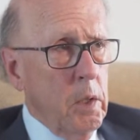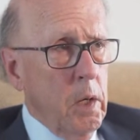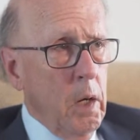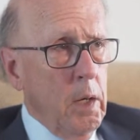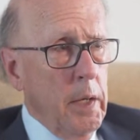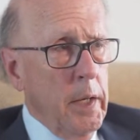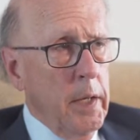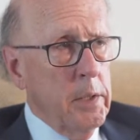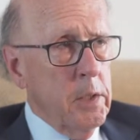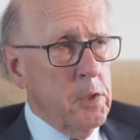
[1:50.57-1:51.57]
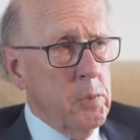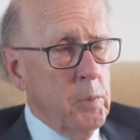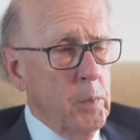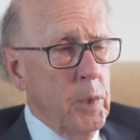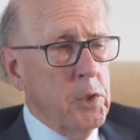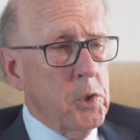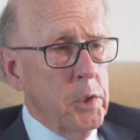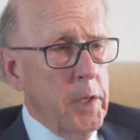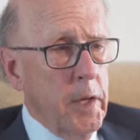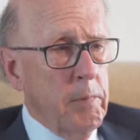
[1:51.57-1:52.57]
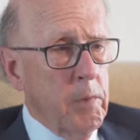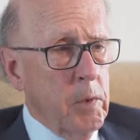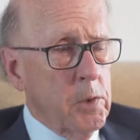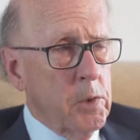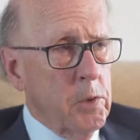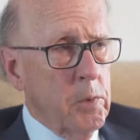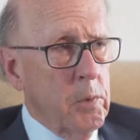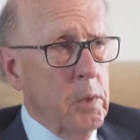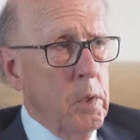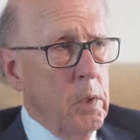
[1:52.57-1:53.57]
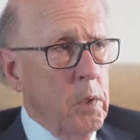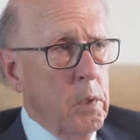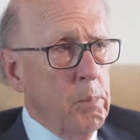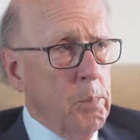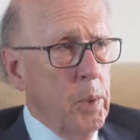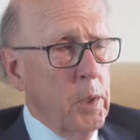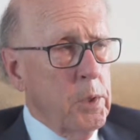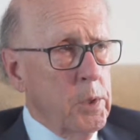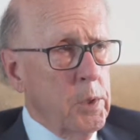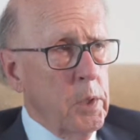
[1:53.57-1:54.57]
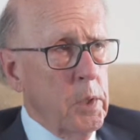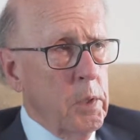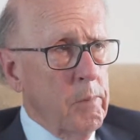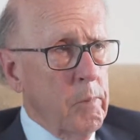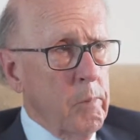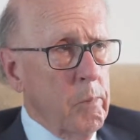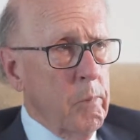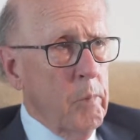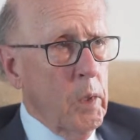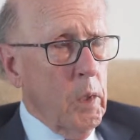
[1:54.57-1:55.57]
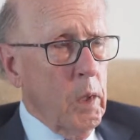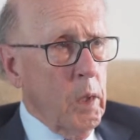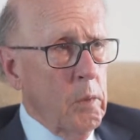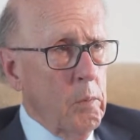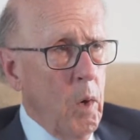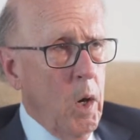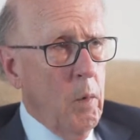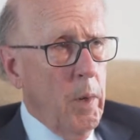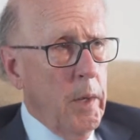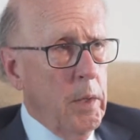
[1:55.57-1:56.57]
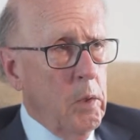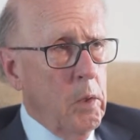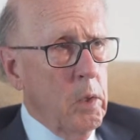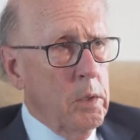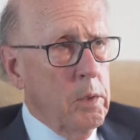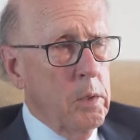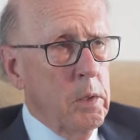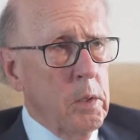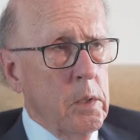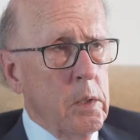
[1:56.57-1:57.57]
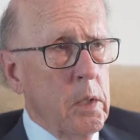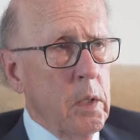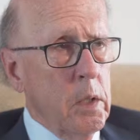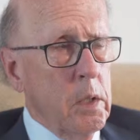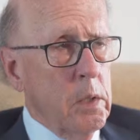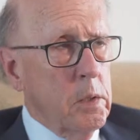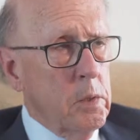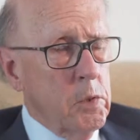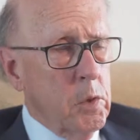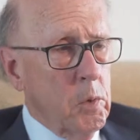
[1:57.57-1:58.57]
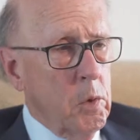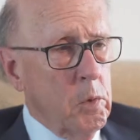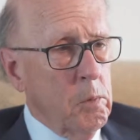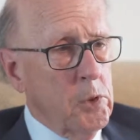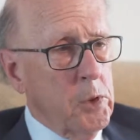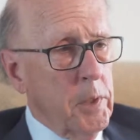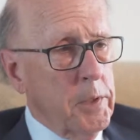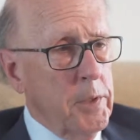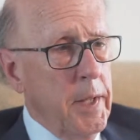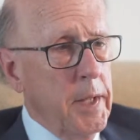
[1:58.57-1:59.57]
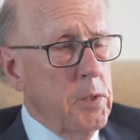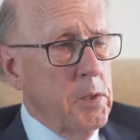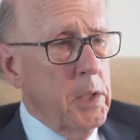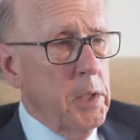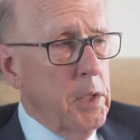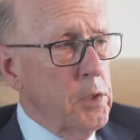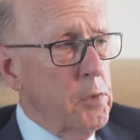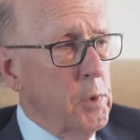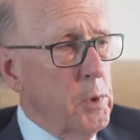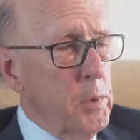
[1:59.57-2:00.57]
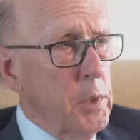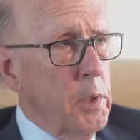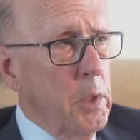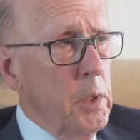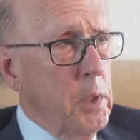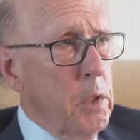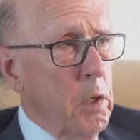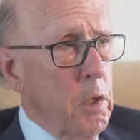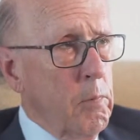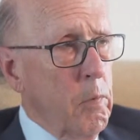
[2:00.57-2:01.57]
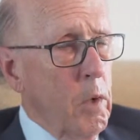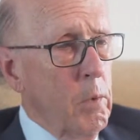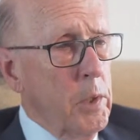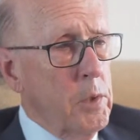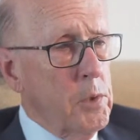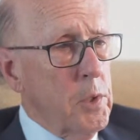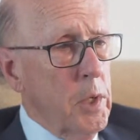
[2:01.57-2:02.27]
And this recent effort to put Huawei on the so-called restricted entity list, which would cut off Huawei's